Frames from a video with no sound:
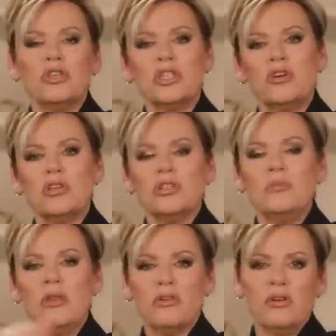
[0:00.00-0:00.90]
He showed it to
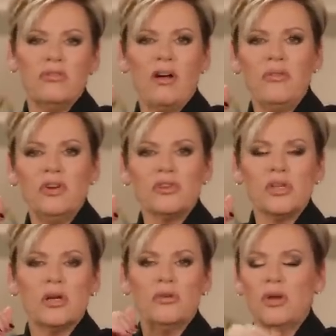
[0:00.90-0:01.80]
me 35
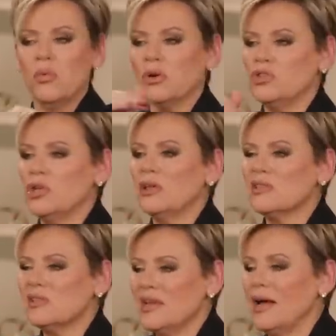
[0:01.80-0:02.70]
years ago that we're
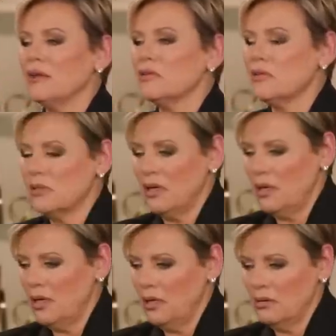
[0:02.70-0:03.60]
just now
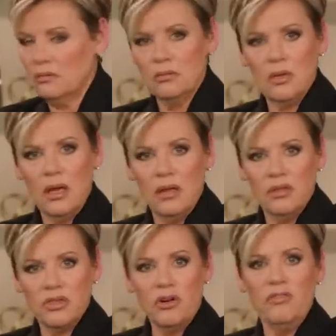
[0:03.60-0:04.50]
seeing.
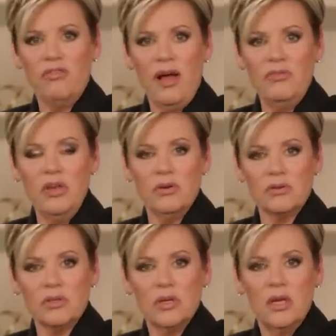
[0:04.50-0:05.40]
35
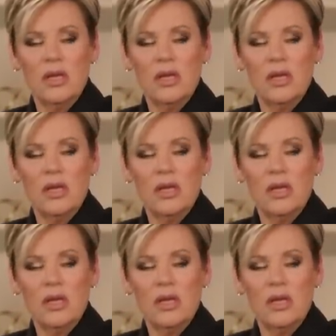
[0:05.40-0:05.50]
years.